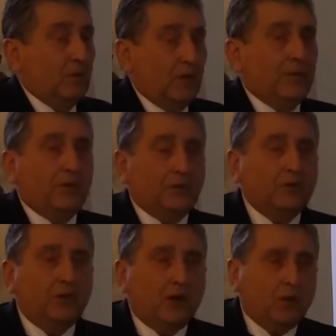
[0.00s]
What we
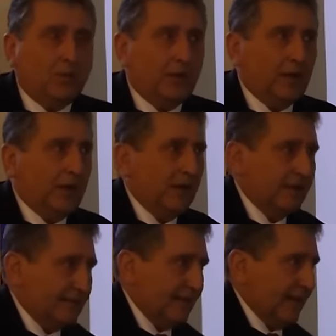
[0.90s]
do know
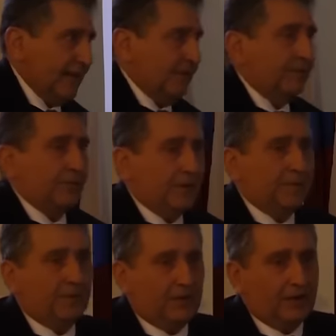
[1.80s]
is that
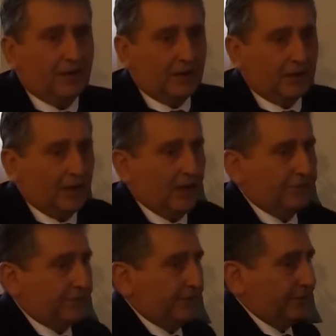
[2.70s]
from the
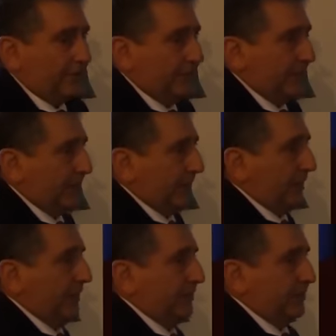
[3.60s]
archives and from what
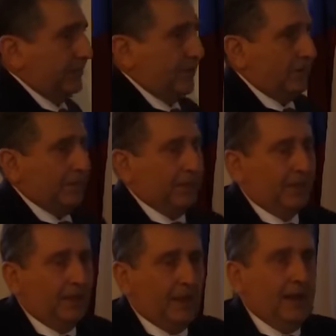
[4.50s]
the killers wrote,
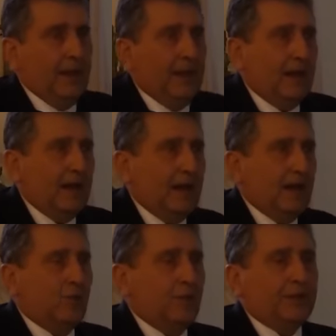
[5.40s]

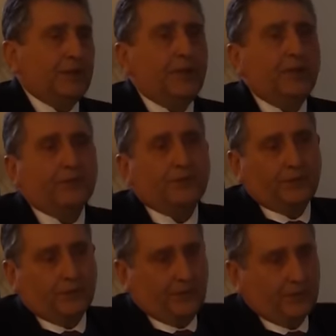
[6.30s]
uh, when the
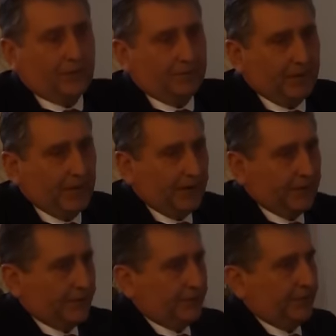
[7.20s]
killers took the
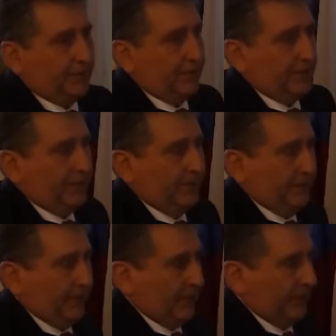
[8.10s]
bodies to the
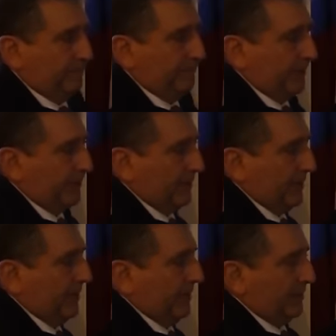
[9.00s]
uh,
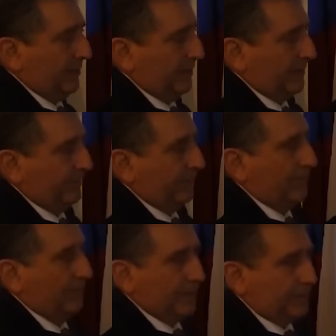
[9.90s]
pigs uh, to the
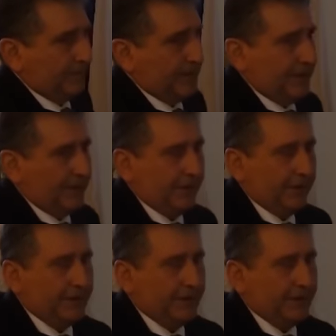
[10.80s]
Four Brothers Mine